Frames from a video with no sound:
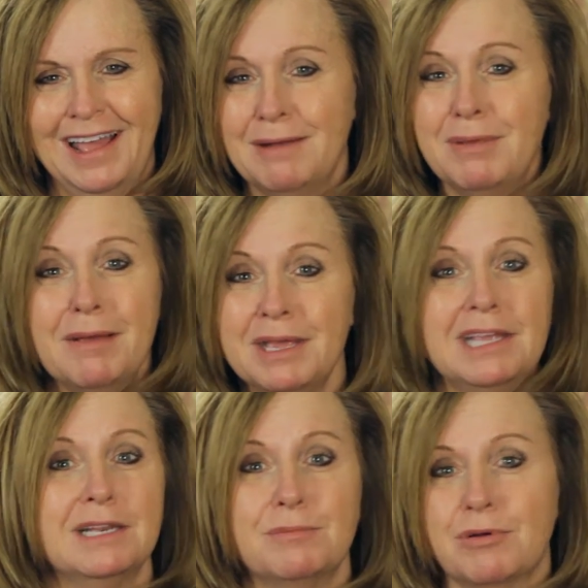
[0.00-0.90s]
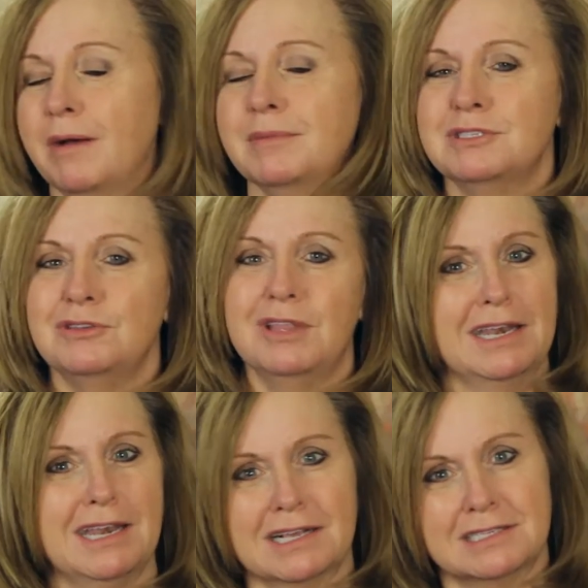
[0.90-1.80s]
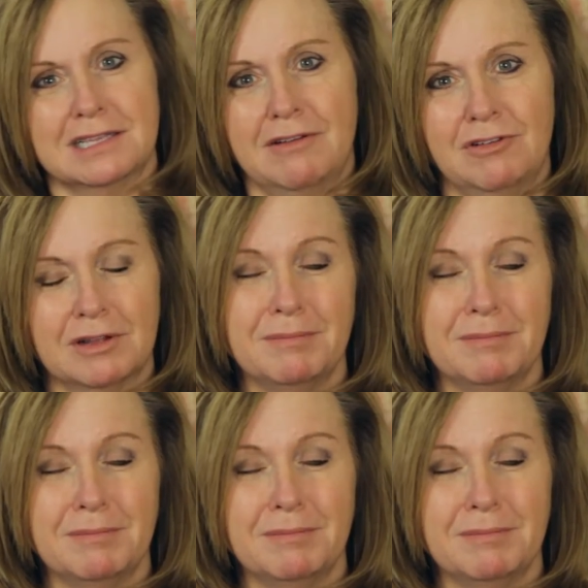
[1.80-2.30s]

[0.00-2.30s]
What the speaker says: And maybe he did promise you that next level,